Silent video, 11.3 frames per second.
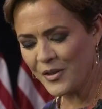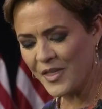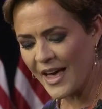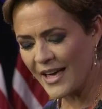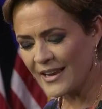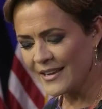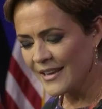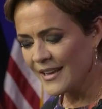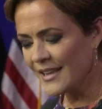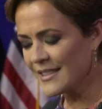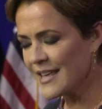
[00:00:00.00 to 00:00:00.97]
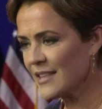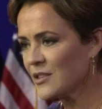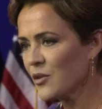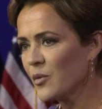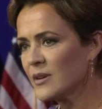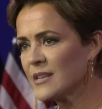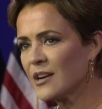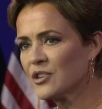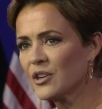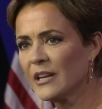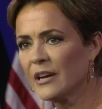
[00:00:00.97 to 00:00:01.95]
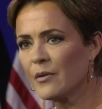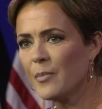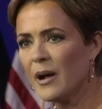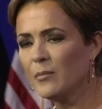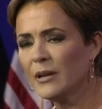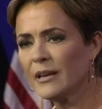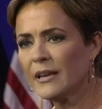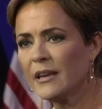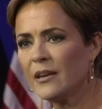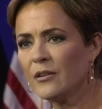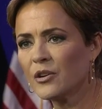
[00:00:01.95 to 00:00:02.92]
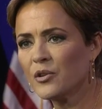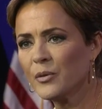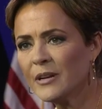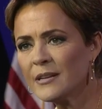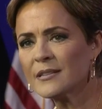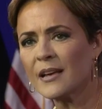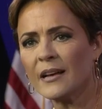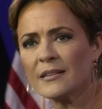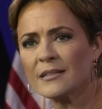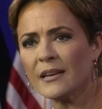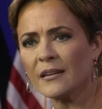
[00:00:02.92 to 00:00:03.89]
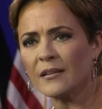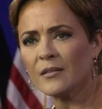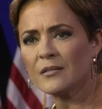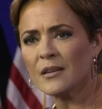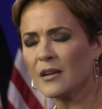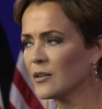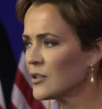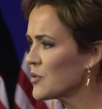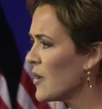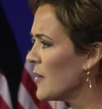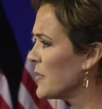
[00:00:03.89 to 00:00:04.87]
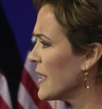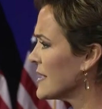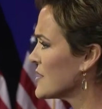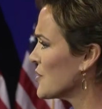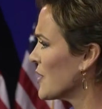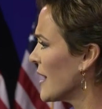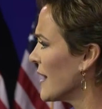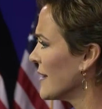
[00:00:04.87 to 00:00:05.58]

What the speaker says: that there was actually a Republican here criticizing Donald Trump yesterday.